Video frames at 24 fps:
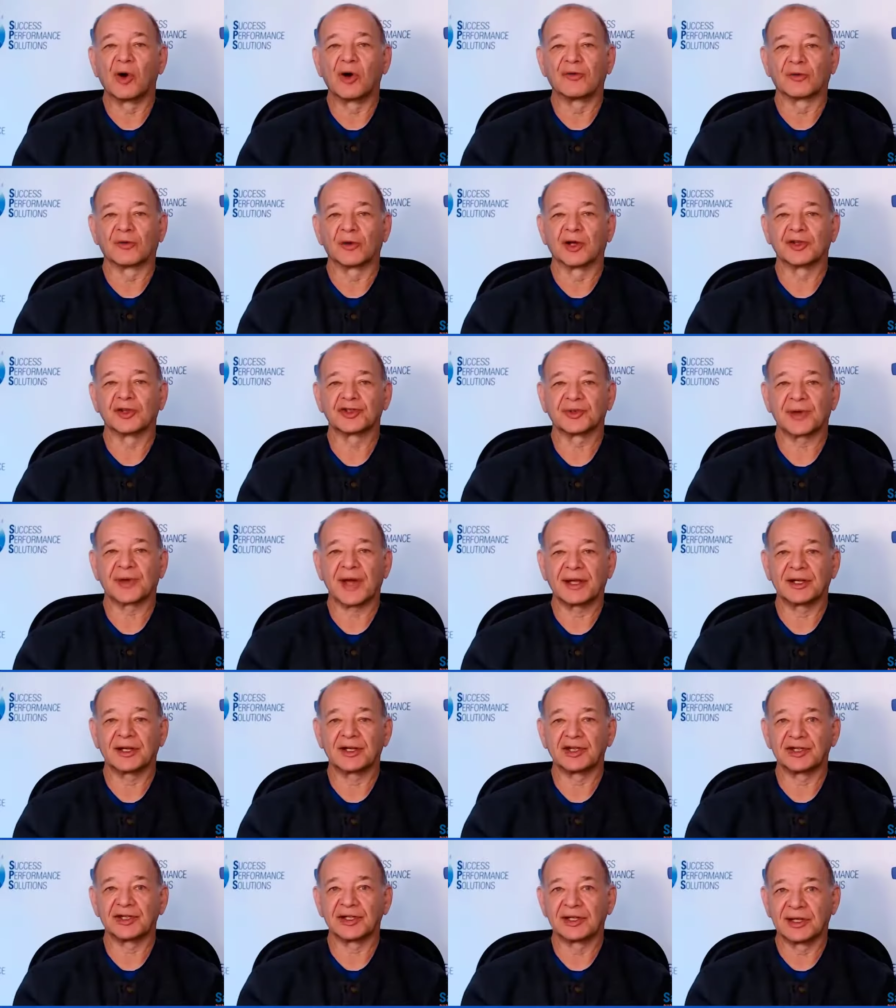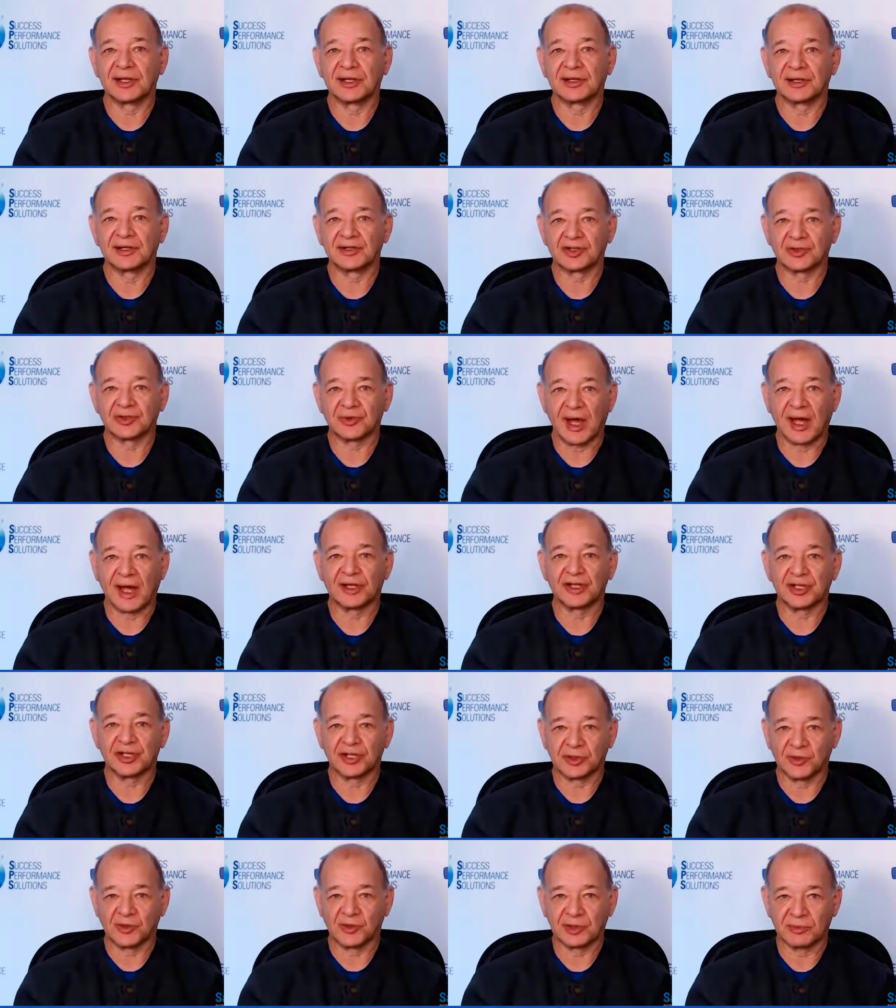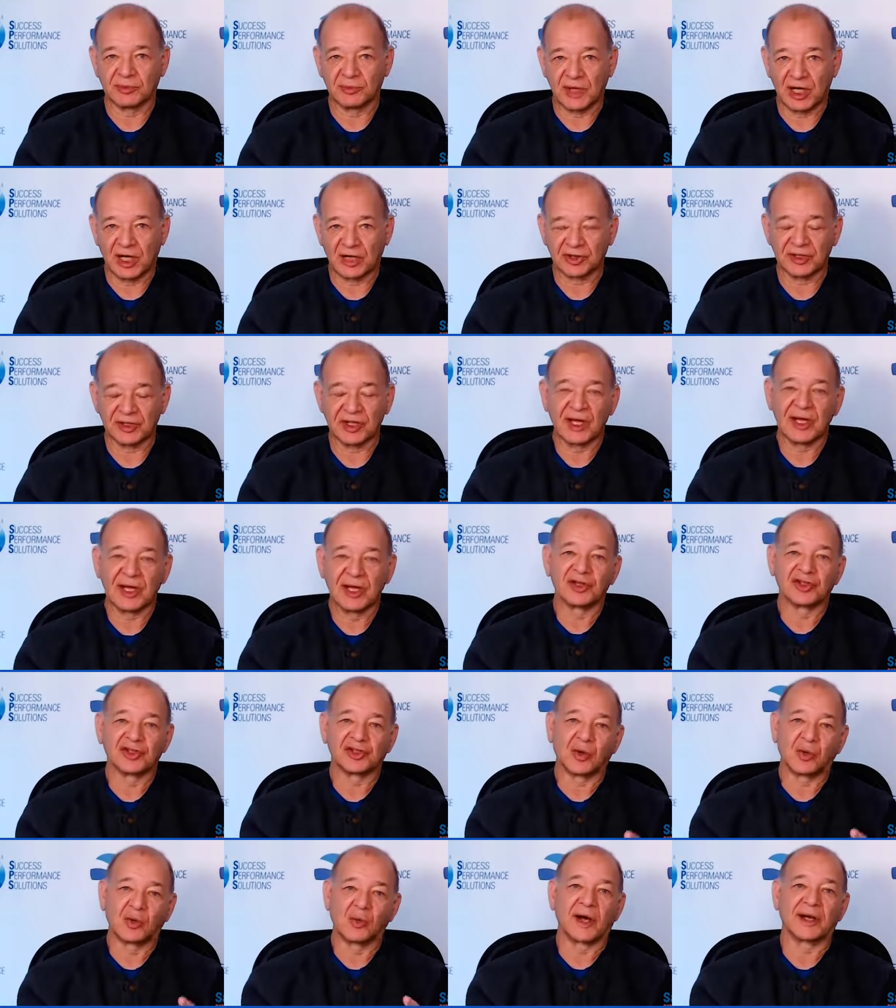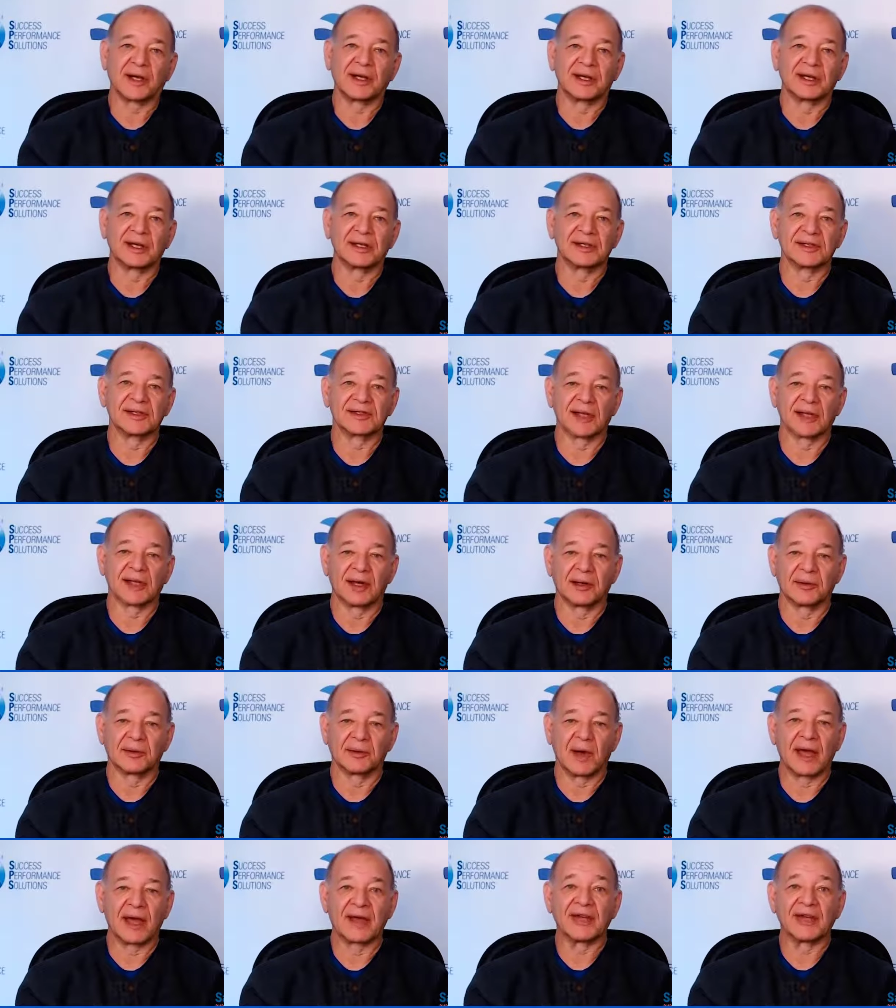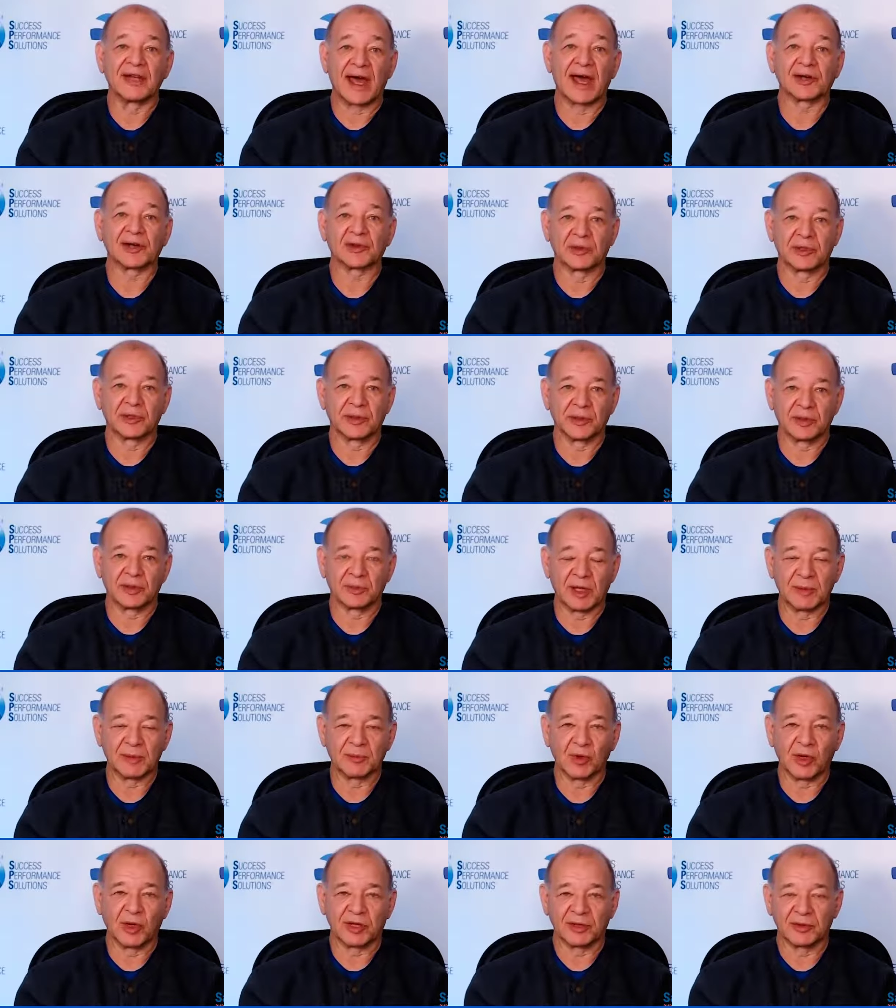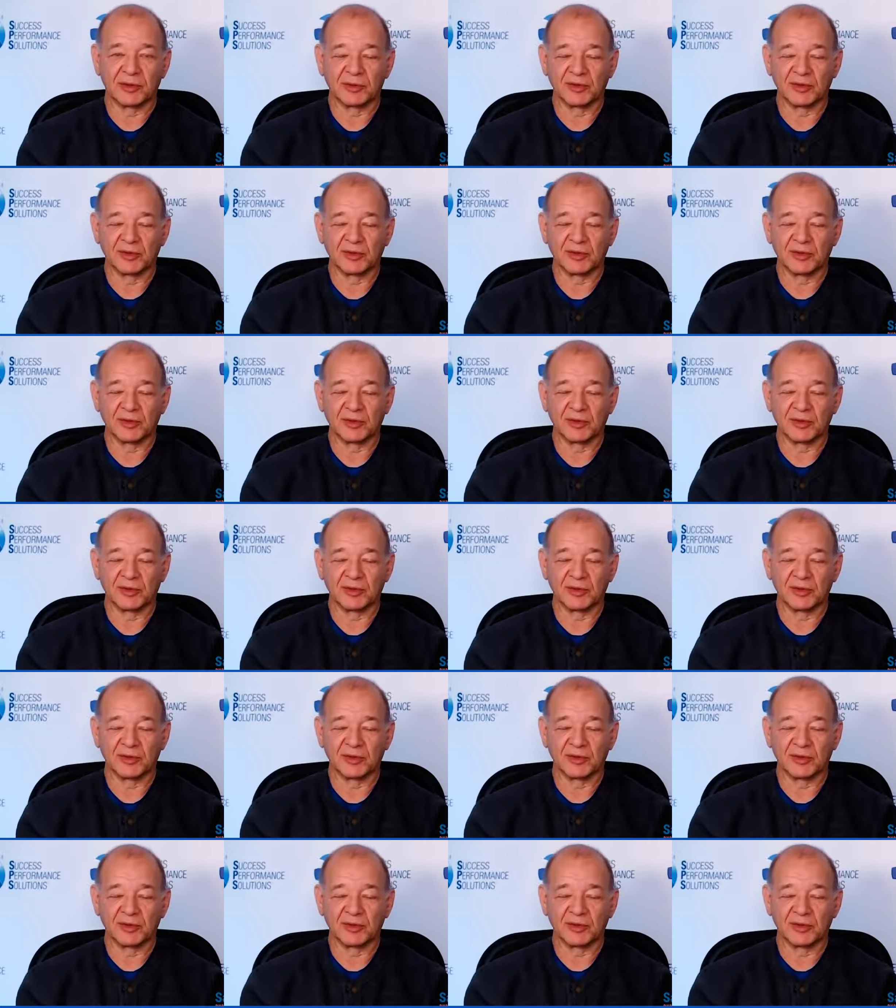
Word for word: overall strategy, and then the strategy wasn't measured. So one is, I have an acronym in my book, and